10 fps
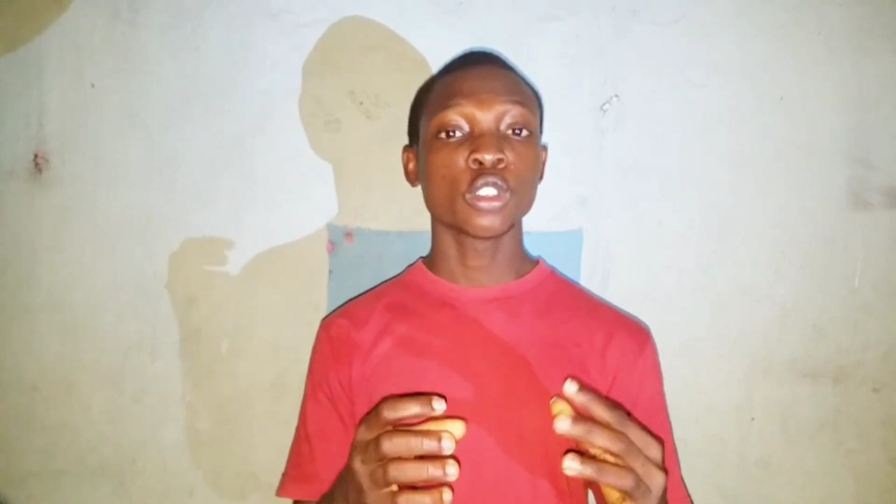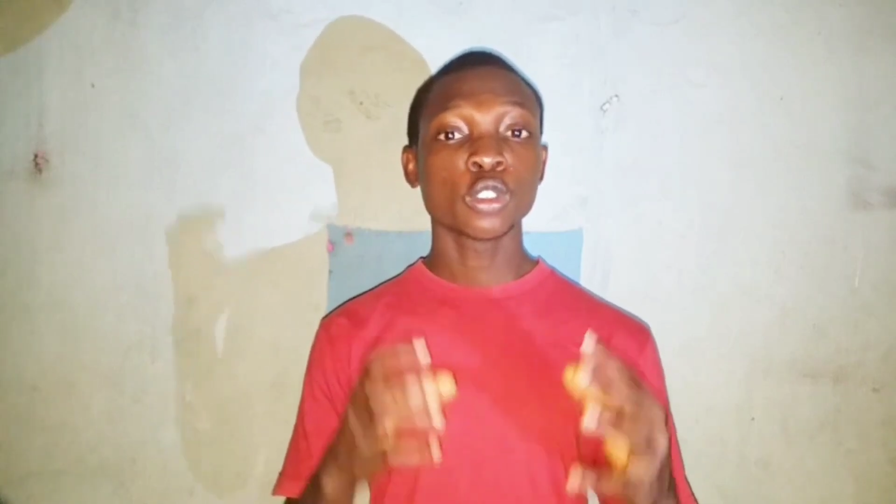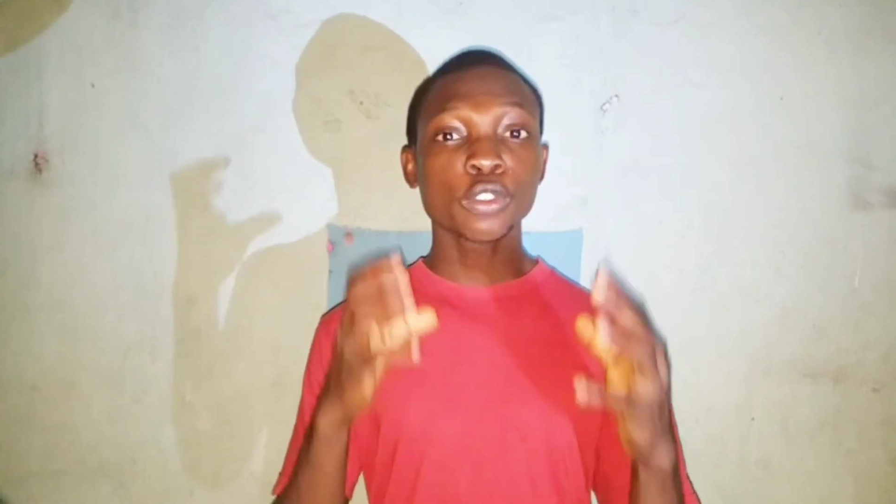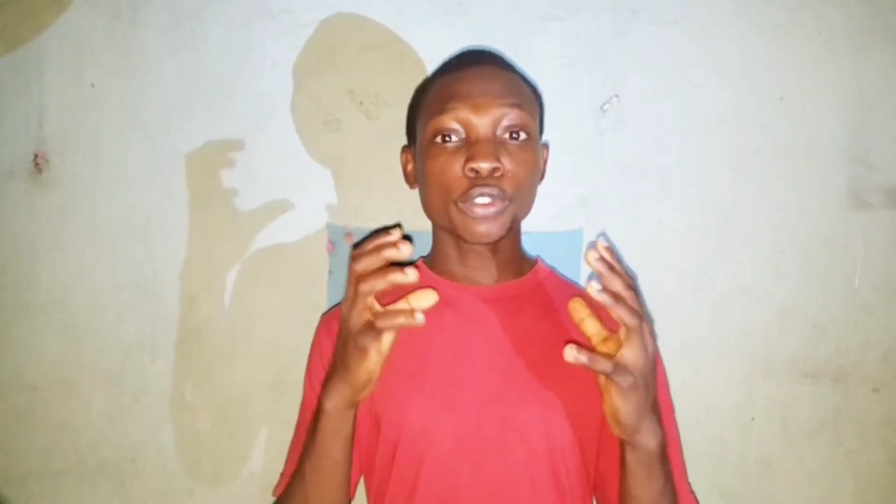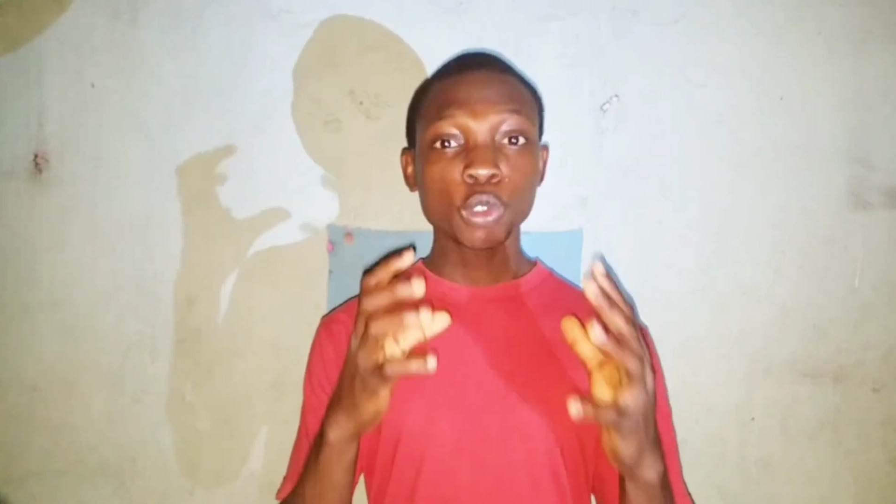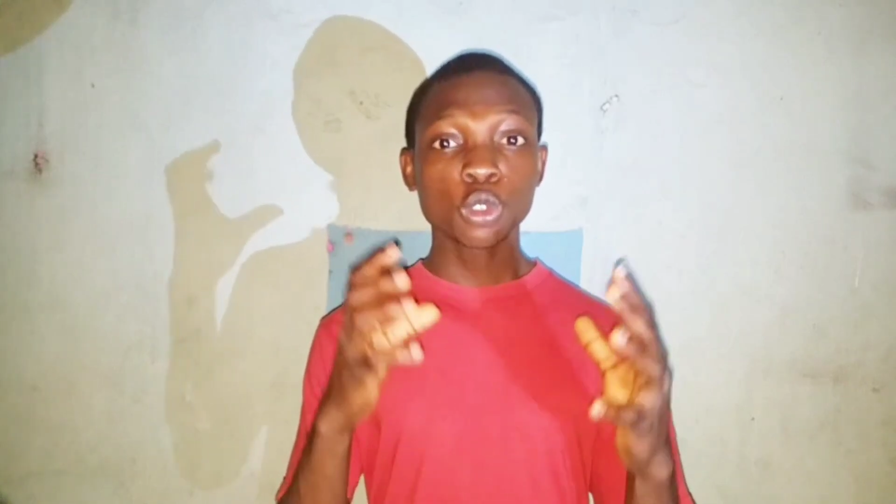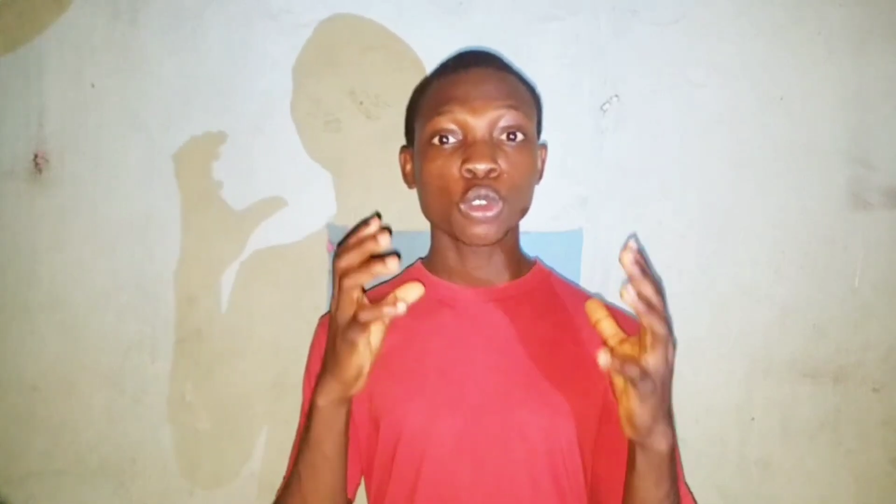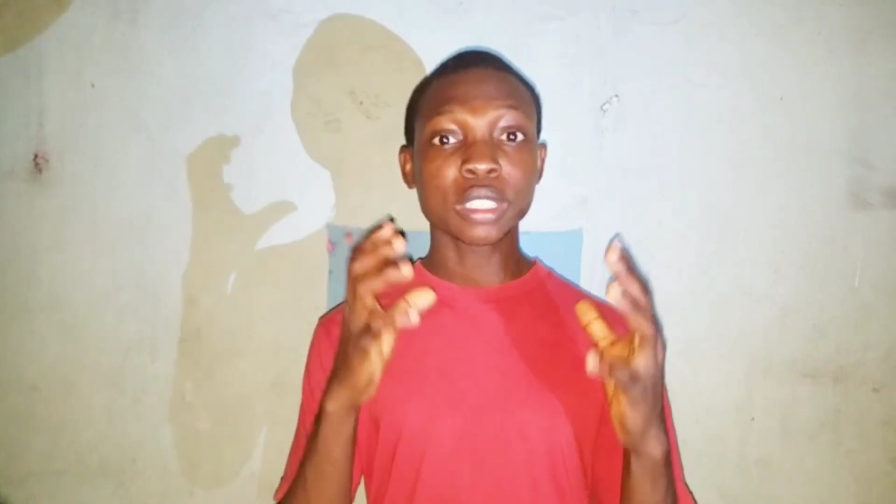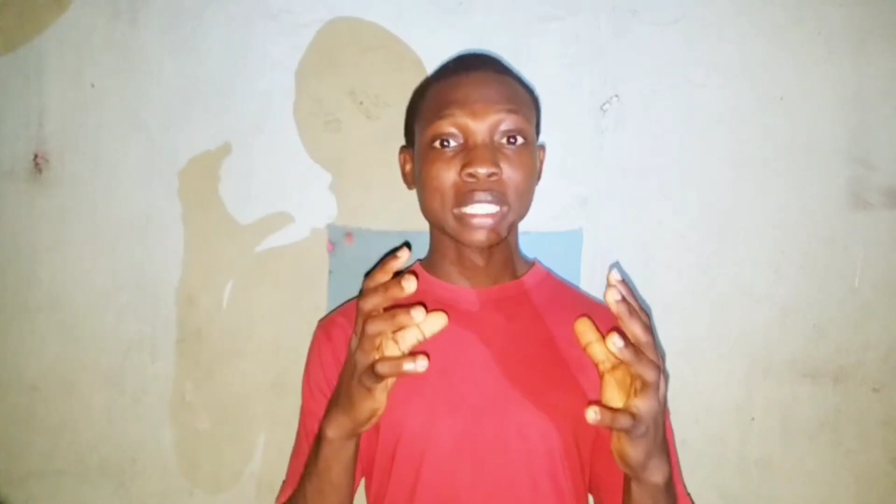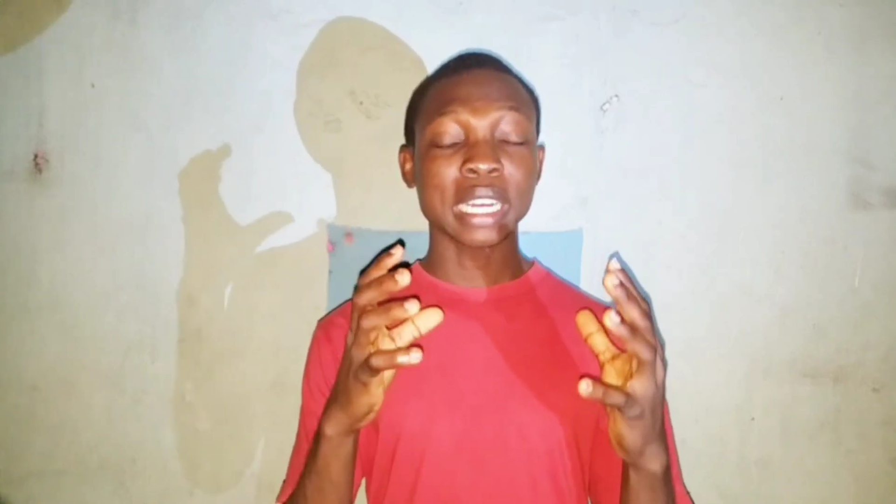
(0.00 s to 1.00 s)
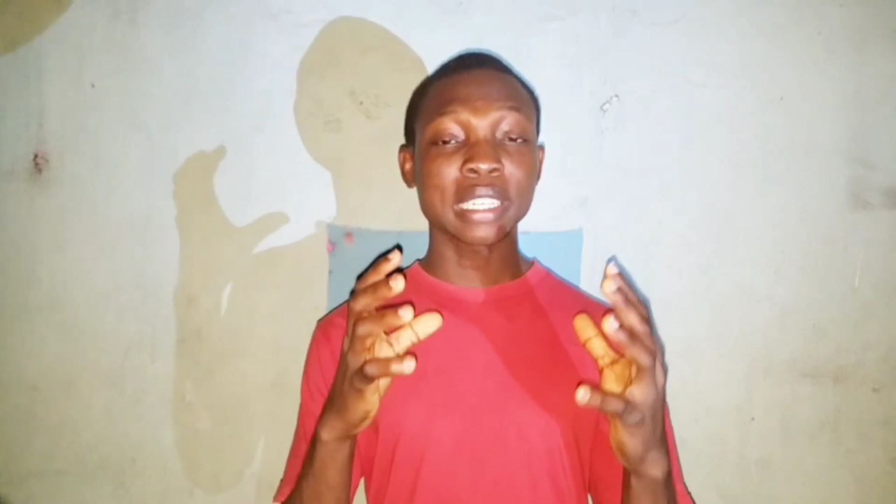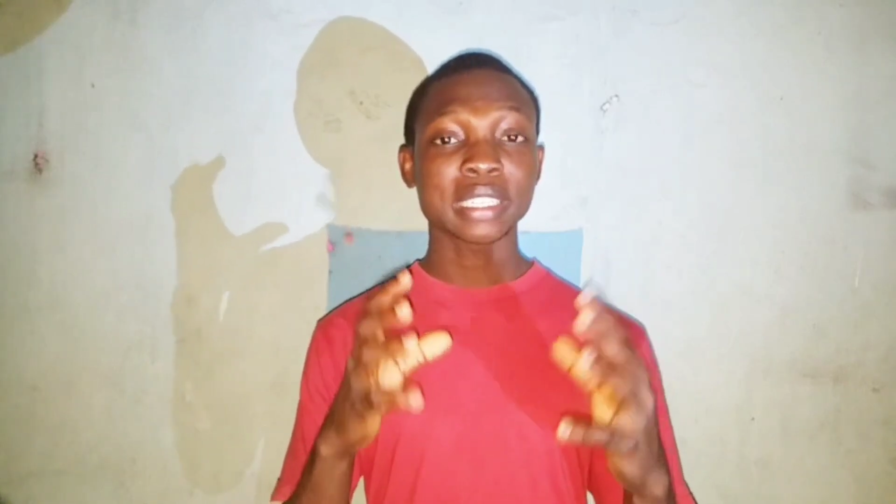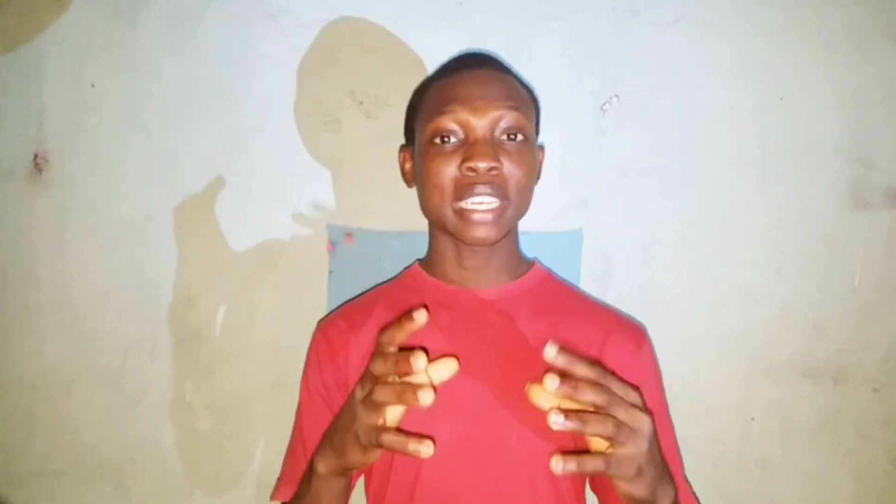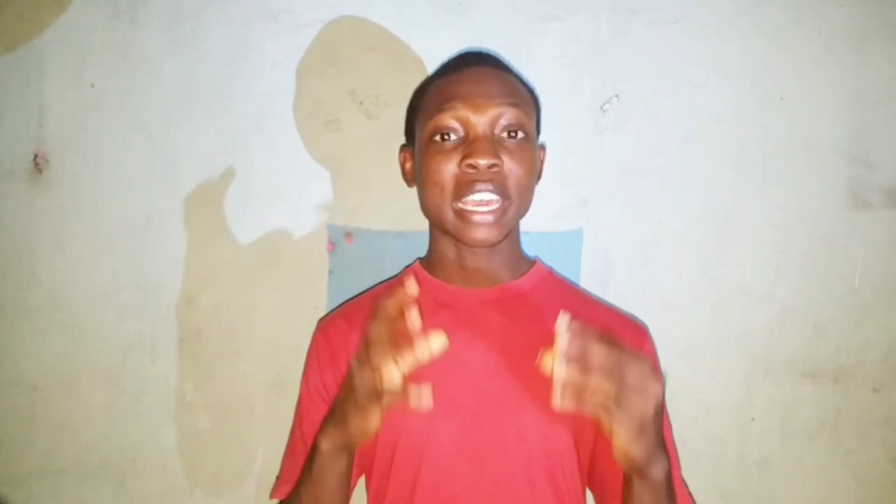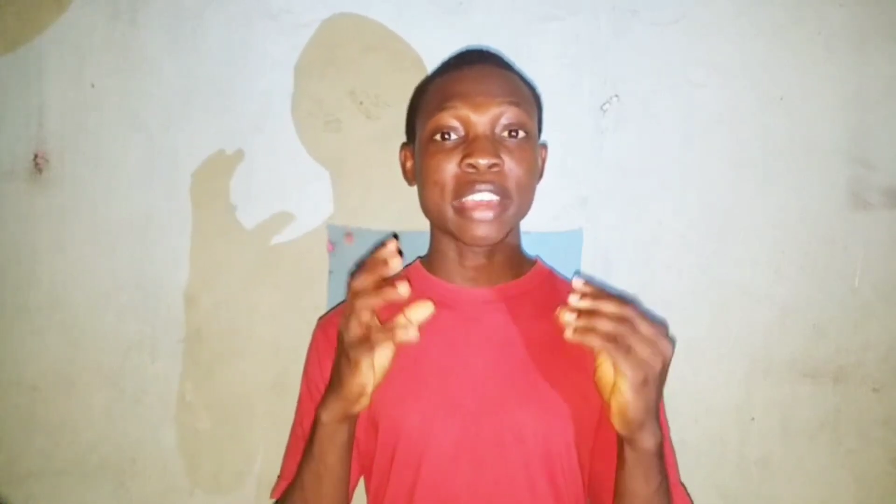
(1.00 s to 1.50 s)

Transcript: to fill those scars